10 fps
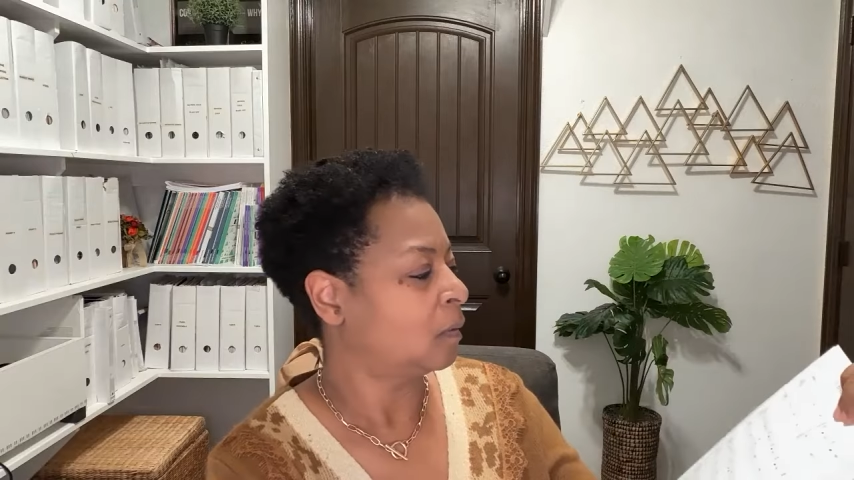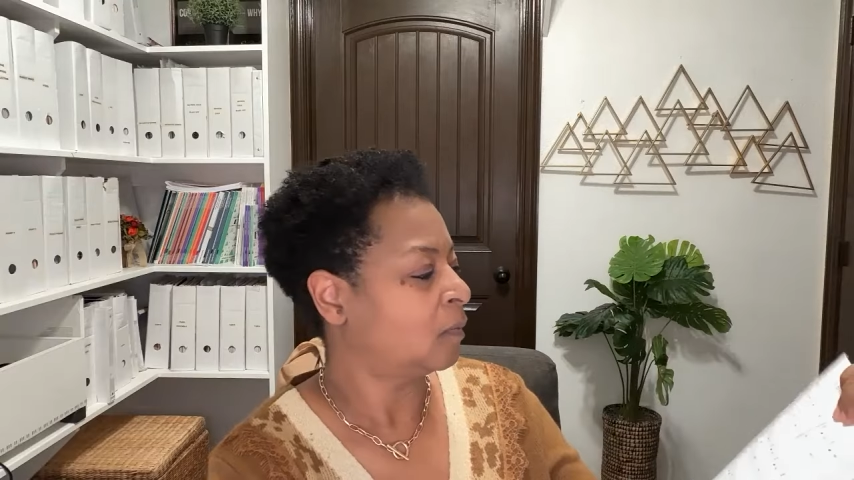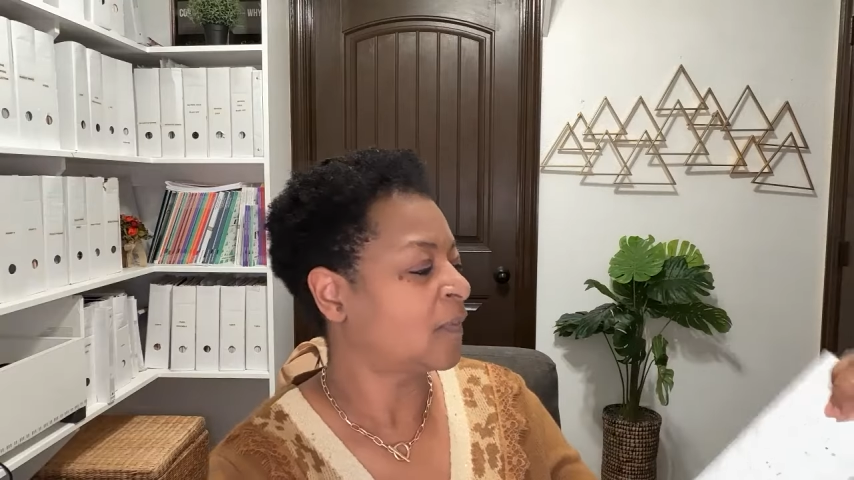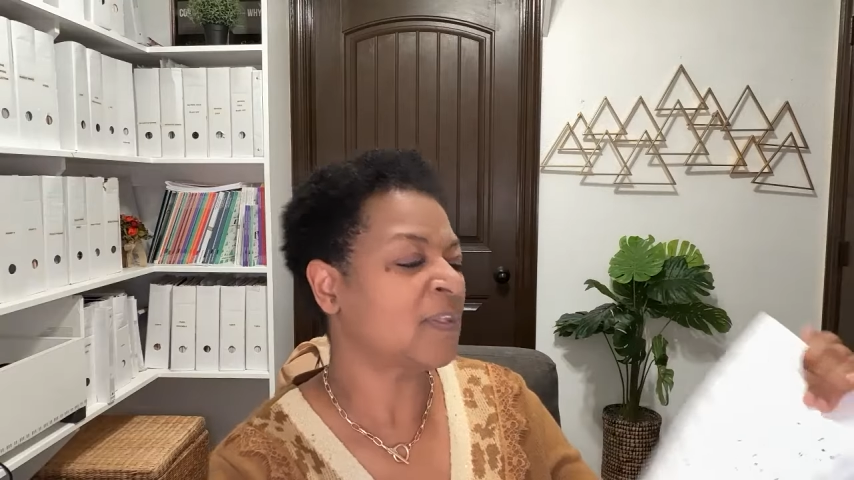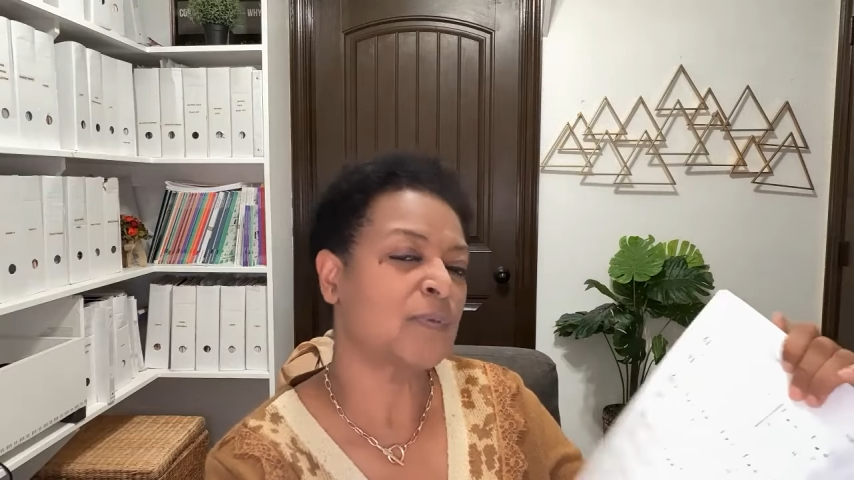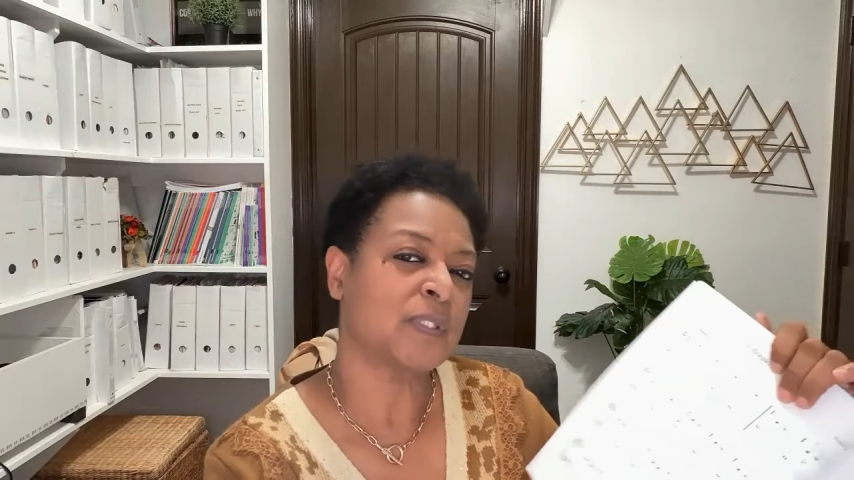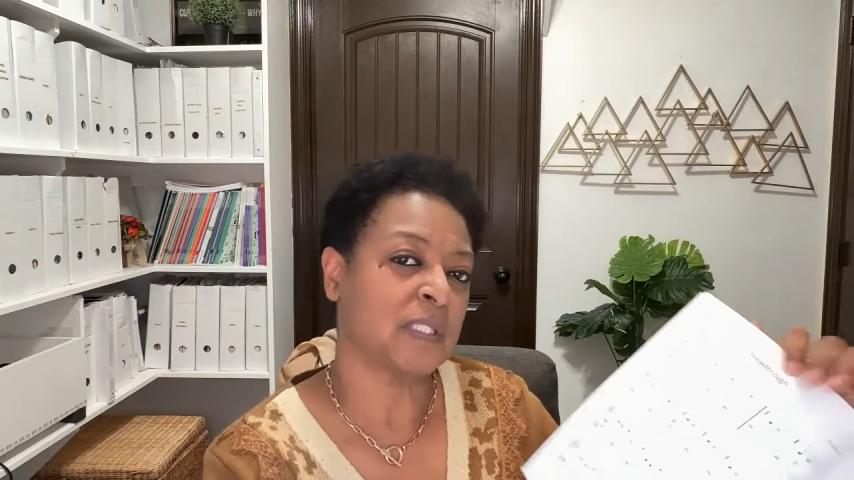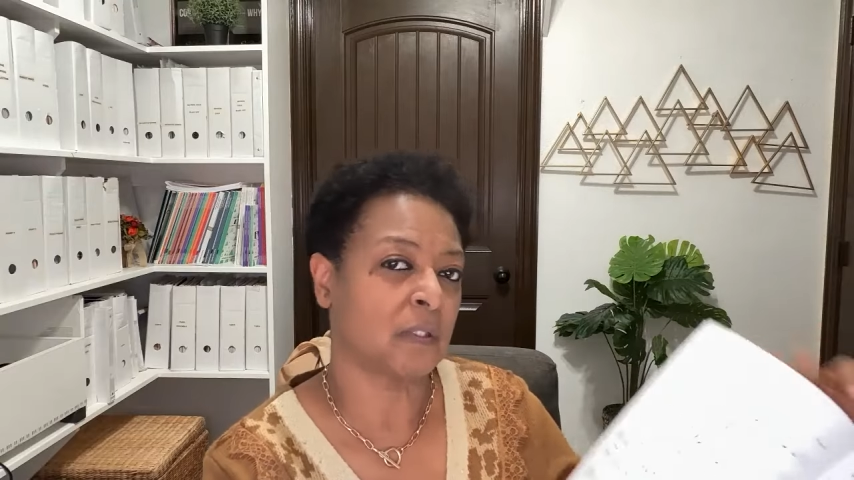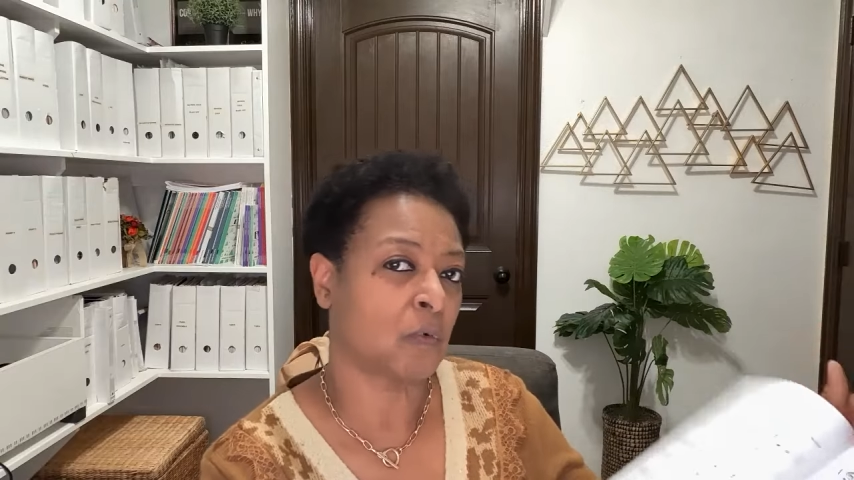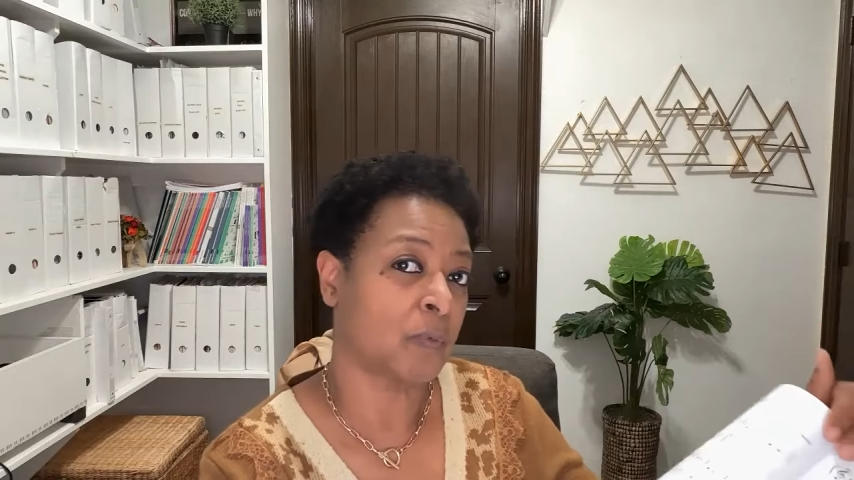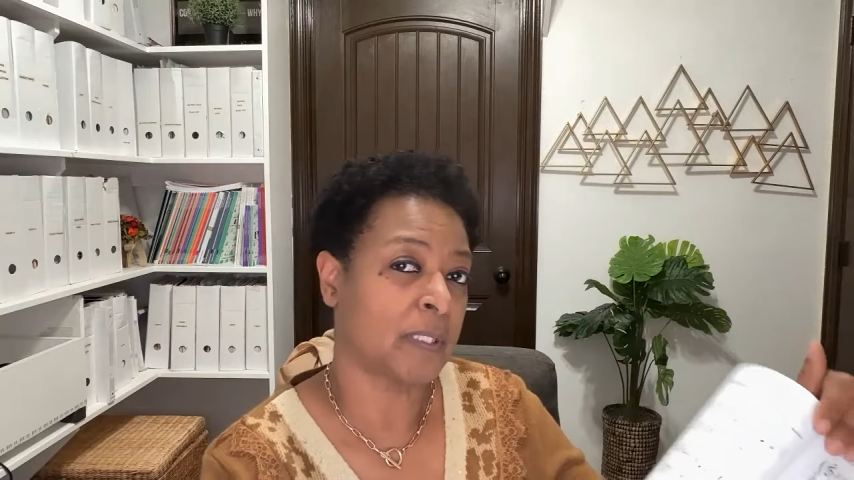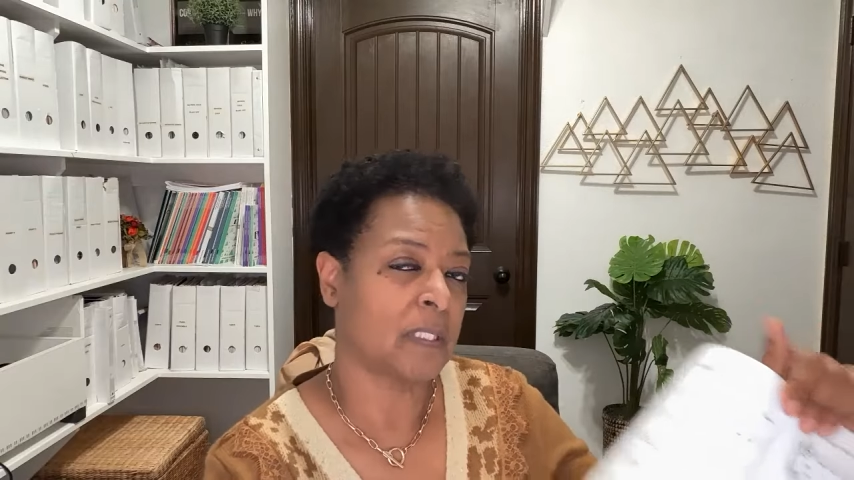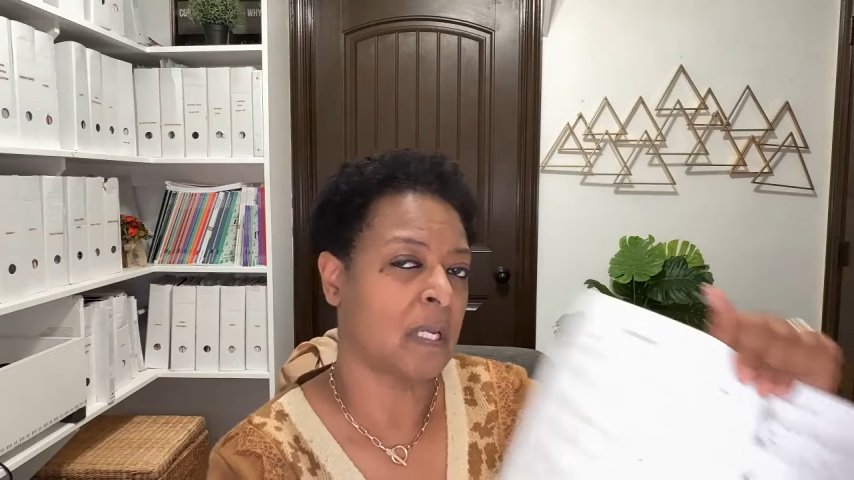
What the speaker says: well, this one's a little written